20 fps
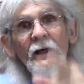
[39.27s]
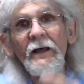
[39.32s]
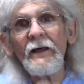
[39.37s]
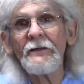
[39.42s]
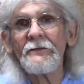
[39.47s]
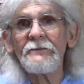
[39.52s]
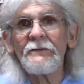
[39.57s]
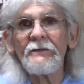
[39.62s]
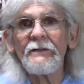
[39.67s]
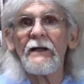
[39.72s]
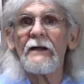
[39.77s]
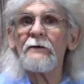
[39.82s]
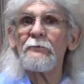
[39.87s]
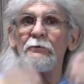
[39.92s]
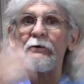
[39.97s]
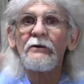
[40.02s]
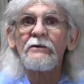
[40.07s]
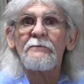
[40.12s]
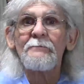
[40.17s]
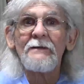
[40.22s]
and today
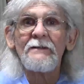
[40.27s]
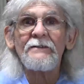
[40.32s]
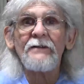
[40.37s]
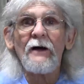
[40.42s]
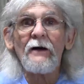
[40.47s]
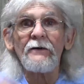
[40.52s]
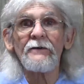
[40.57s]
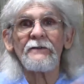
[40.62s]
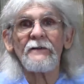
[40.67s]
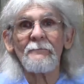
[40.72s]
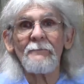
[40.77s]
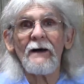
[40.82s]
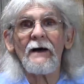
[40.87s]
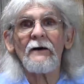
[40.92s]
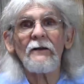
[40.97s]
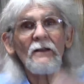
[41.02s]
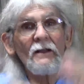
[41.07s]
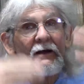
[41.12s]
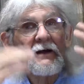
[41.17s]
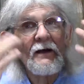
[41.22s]
we're going to be talking
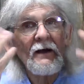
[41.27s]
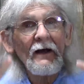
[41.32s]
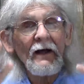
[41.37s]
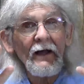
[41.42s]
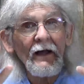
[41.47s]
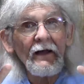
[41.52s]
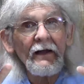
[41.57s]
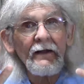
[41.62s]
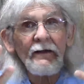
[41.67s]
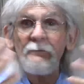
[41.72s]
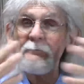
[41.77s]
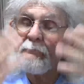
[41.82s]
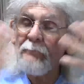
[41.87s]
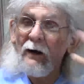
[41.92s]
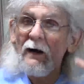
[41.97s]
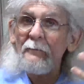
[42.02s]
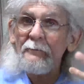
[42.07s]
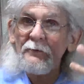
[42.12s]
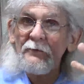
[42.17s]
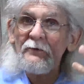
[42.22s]
about a
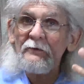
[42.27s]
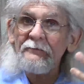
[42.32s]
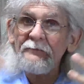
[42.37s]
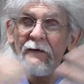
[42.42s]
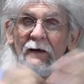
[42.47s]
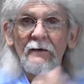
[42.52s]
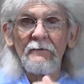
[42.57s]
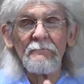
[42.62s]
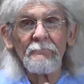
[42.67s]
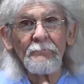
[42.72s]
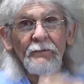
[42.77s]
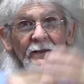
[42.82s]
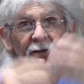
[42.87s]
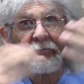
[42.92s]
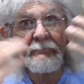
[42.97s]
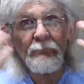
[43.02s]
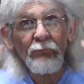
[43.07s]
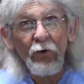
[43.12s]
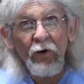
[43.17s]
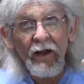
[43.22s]
popular fountain
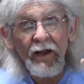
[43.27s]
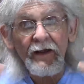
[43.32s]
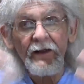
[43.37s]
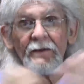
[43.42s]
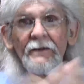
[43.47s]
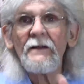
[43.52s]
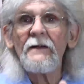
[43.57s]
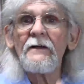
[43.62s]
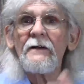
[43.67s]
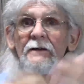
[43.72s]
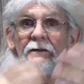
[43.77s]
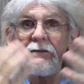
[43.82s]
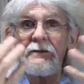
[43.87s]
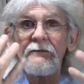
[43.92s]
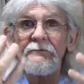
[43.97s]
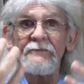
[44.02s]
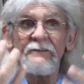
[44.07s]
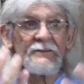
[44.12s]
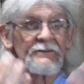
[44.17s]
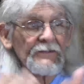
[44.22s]
pen brand,
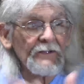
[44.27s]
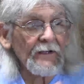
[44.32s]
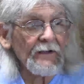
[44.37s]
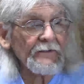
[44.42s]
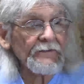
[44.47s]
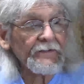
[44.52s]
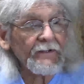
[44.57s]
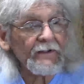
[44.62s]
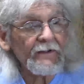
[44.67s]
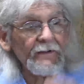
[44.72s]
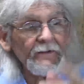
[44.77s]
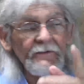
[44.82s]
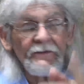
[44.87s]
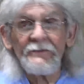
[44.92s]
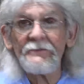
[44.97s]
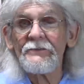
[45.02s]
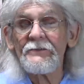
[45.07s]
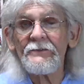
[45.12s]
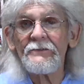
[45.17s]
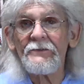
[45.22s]
the Visconti.
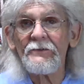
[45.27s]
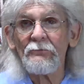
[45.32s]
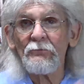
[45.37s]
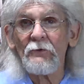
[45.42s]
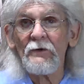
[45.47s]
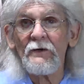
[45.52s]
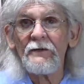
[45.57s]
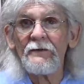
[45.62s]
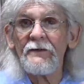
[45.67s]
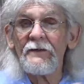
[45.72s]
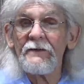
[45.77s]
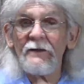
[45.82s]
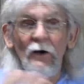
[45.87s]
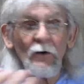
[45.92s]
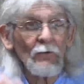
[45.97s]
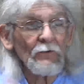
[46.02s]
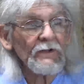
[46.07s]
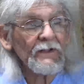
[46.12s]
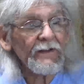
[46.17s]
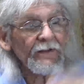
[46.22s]
This is the one and
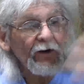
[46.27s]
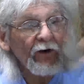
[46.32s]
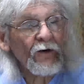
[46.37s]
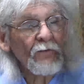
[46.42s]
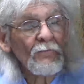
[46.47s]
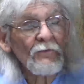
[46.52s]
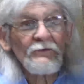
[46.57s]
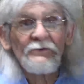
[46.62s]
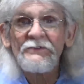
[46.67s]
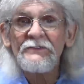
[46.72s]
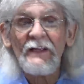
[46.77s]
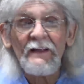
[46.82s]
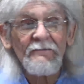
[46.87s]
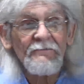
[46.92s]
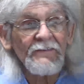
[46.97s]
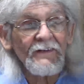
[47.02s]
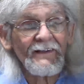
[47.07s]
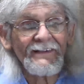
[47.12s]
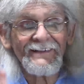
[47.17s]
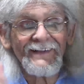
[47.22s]
only, the Homo
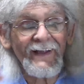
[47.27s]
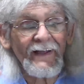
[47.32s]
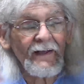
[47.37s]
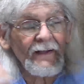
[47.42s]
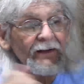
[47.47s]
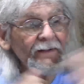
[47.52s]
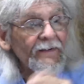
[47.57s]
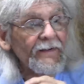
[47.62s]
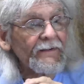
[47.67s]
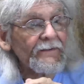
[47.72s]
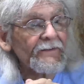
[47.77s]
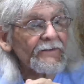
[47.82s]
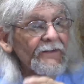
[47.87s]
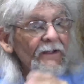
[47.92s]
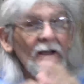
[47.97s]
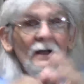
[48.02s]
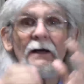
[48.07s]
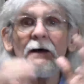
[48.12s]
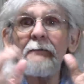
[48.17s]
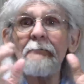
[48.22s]
Sapiens Elegance
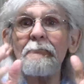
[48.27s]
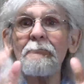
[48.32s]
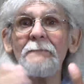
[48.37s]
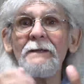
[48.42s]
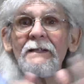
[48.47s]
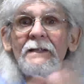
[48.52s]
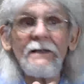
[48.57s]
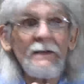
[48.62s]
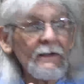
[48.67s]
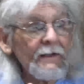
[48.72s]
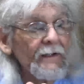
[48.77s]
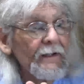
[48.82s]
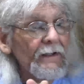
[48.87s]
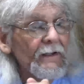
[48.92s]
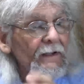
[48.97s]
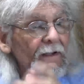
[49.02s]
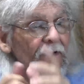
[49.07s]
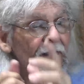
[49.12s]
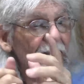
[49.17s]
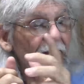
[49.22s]
Midi
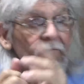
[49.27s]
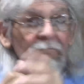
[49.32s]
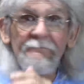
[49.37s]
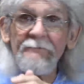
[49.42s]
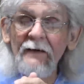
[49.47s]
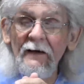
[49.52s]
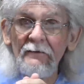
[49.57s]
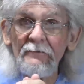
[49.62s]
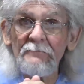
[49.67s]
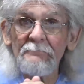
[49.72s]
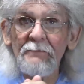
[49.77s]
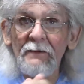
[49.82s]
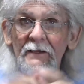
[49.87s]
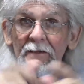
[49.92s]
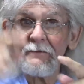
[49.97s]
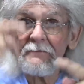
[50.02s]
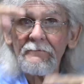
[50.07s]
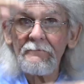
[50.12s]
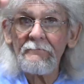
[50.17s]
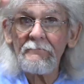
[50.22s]
fountain
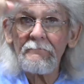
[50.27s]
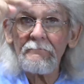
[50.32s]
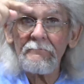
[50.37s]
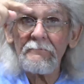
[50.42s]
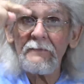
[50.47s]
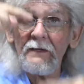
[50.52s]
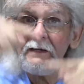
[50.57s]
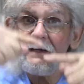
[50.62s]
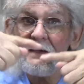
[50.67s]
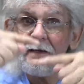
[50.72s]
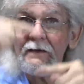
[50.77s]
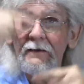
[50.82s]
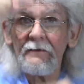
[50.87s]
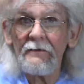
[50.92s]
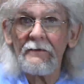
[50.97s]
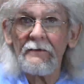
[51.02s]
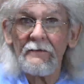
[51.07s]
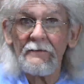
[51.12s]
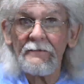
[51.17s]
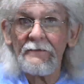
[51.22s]
pen. Eh,
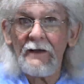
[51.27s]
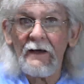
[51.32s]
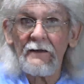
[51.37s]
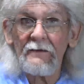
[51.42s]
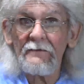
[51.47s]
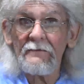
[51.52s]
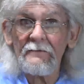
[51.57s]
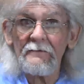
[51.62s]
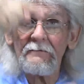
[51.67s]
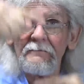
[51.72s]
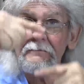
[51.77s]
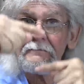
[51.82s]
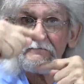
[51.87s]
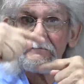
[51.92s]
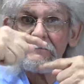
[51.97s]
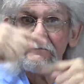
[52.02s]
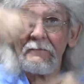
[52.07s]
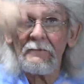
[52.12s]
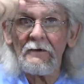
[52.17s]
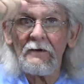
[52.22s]
not
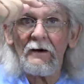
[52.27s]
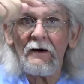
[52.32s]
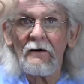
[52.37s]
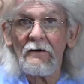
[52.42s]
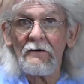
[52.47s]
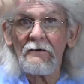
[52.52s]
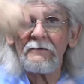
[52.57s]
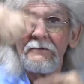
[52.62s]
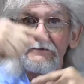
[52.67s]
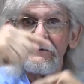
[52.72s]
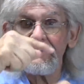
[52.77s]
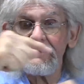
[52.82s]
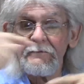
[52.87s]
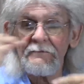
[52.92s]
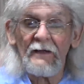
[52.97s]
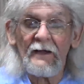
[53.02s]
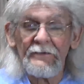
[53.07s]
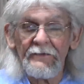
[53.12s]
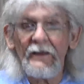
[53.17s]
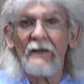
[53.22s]
all
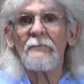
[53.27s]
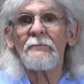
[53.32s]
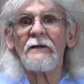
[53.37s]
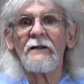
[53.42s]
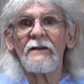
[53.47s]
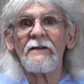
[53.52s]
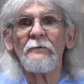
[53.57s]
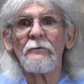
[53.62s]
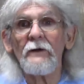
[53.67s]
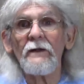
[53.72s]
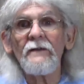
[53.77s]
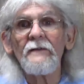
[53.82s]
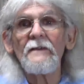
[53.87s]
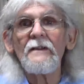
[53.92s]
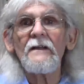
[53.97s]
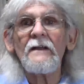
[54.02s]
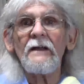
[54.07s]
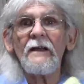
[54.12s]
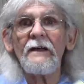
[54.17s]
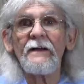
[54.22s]
like that, but anyway,
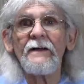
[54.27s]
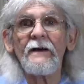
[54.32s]
it